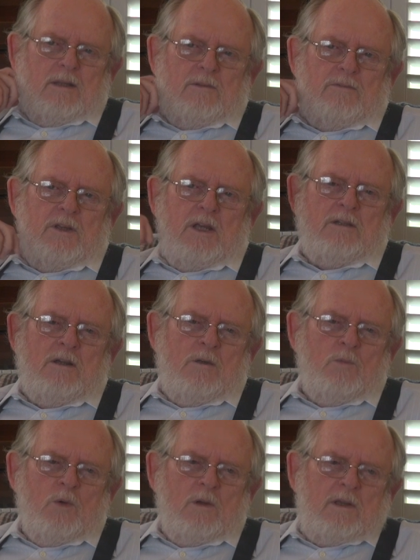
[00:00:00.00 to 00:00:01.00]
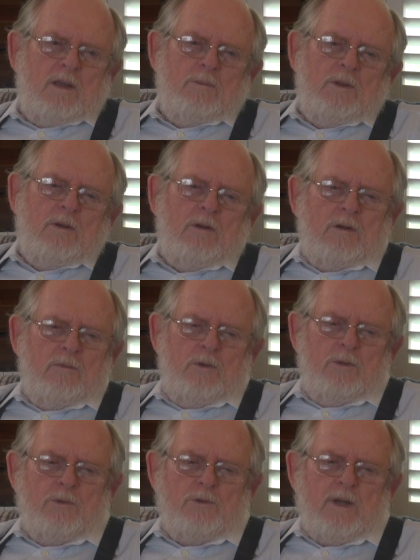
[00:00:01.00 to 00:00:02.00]
the Vietnam War came along and
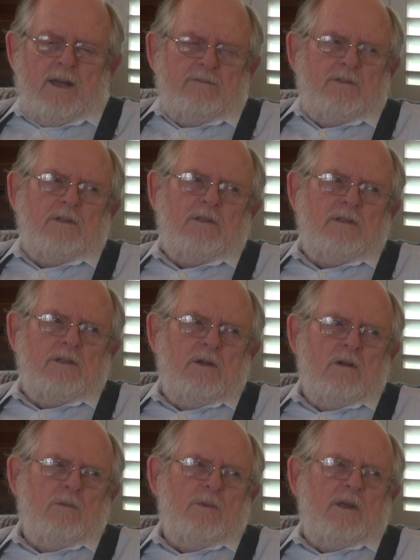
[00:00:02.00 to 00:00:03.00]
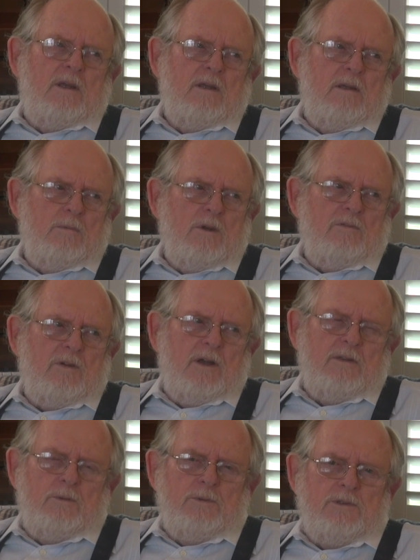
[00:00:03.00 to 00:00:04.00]
we were drafted into the Army. And my
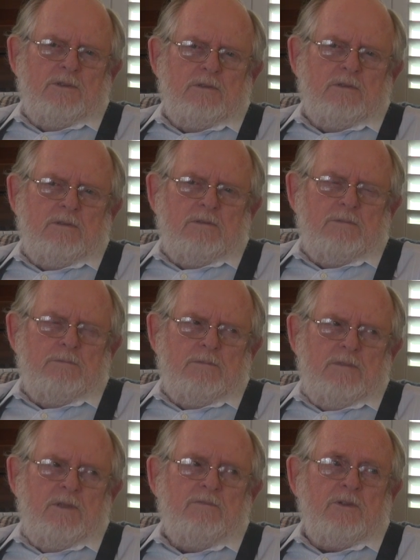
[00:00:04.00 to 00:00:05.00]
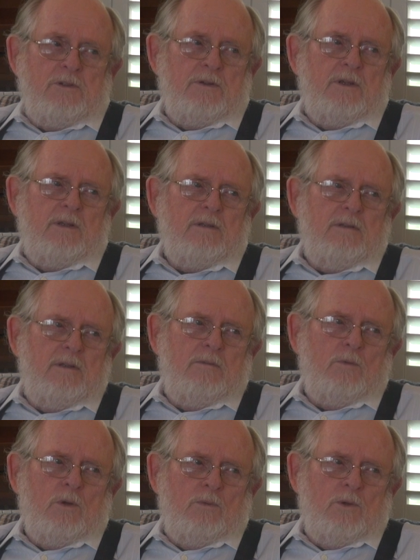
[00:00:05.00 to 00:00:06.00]
father was infantry in
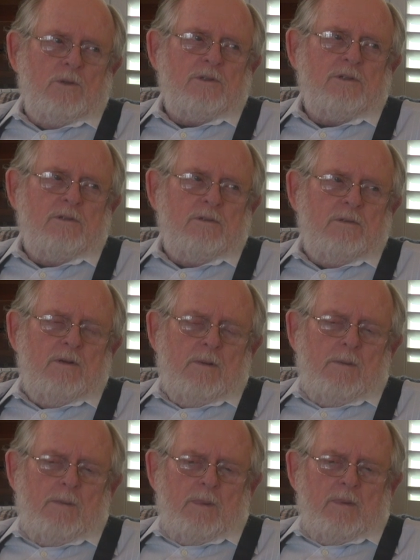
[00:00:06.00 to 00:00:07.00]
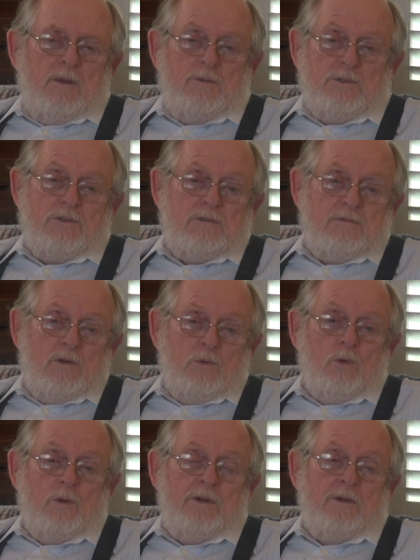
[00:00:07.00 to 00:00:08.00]
World War II. He was a
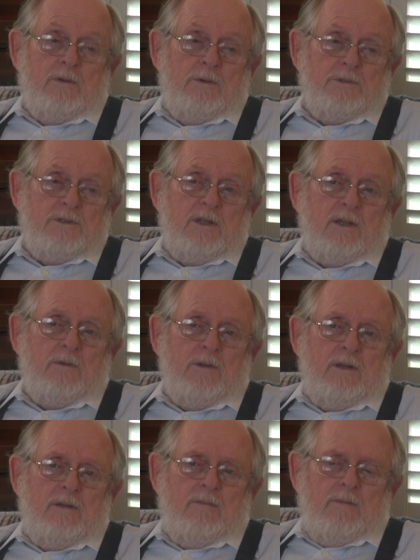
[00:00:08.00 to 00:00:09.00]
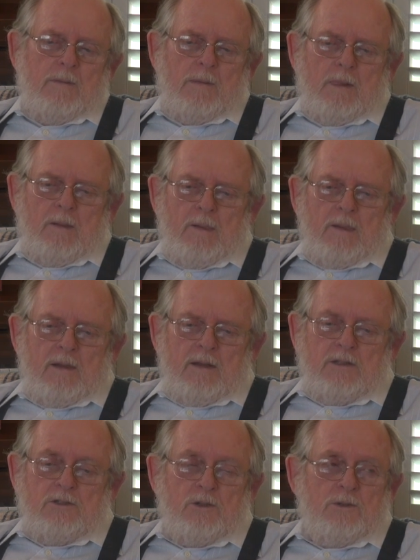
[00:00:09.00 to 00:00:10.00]
war hero. He was decorated. And
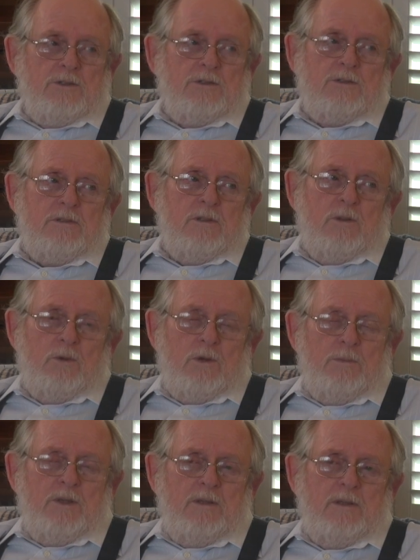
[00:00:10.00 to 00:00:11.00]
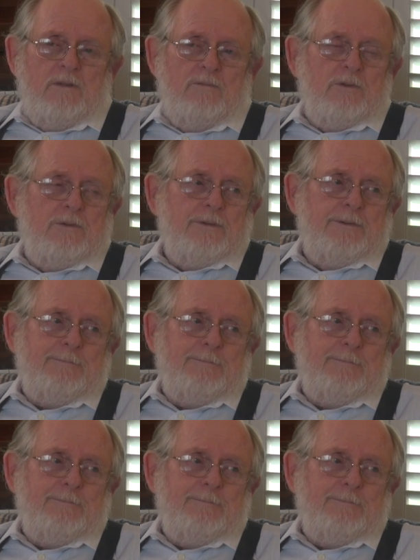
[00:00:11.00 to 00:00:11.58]
he told us, you don't want to be in the infantry.